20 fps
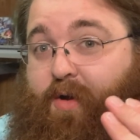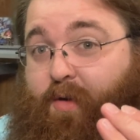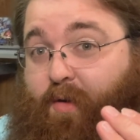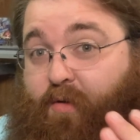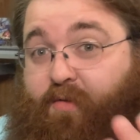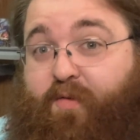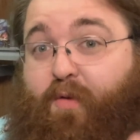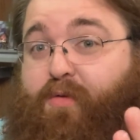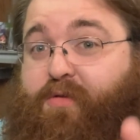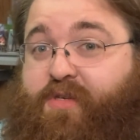
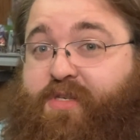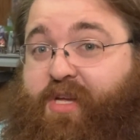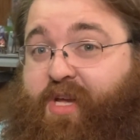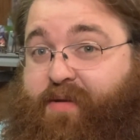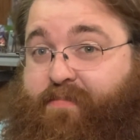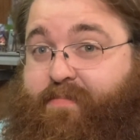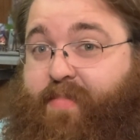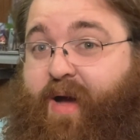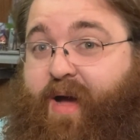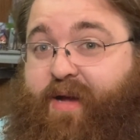or
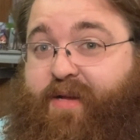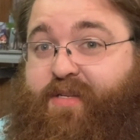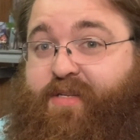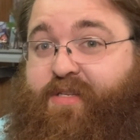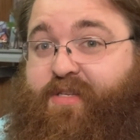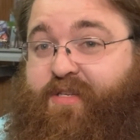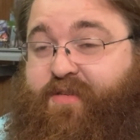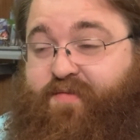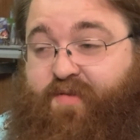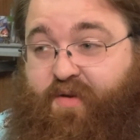14
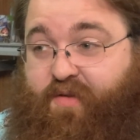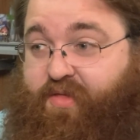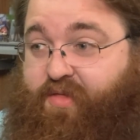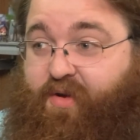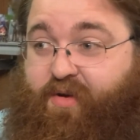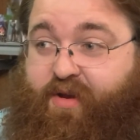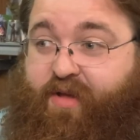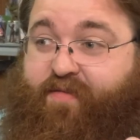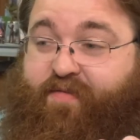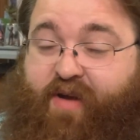boxes for
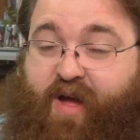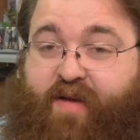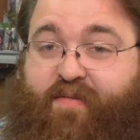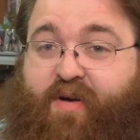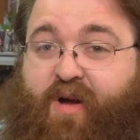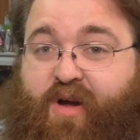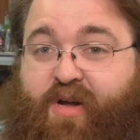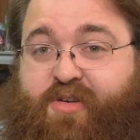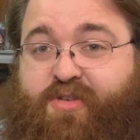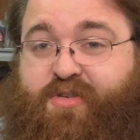
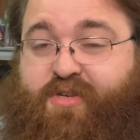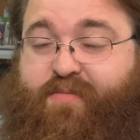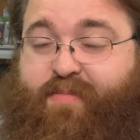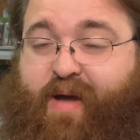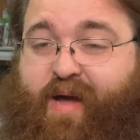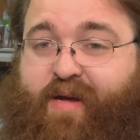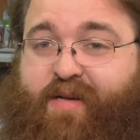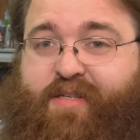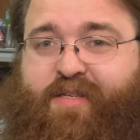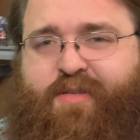3,500
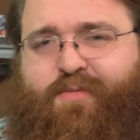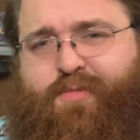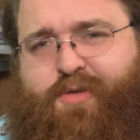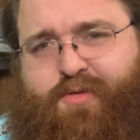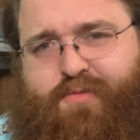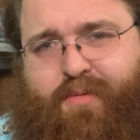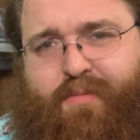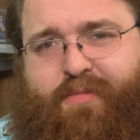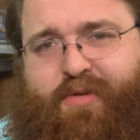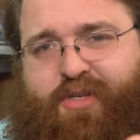boxes,
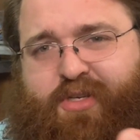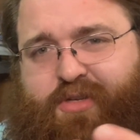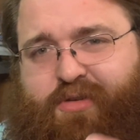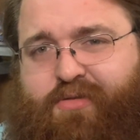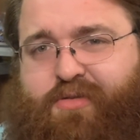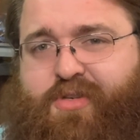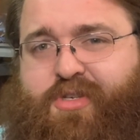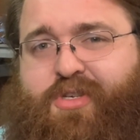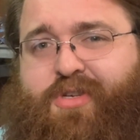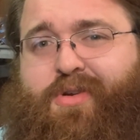which one would
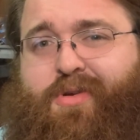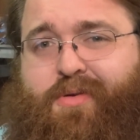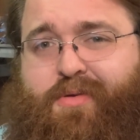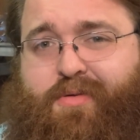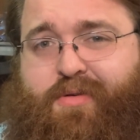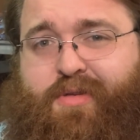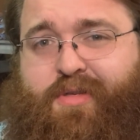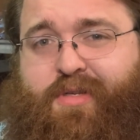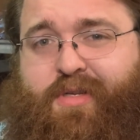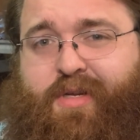you
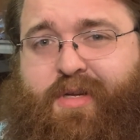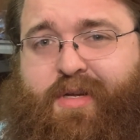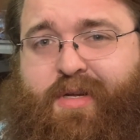choose?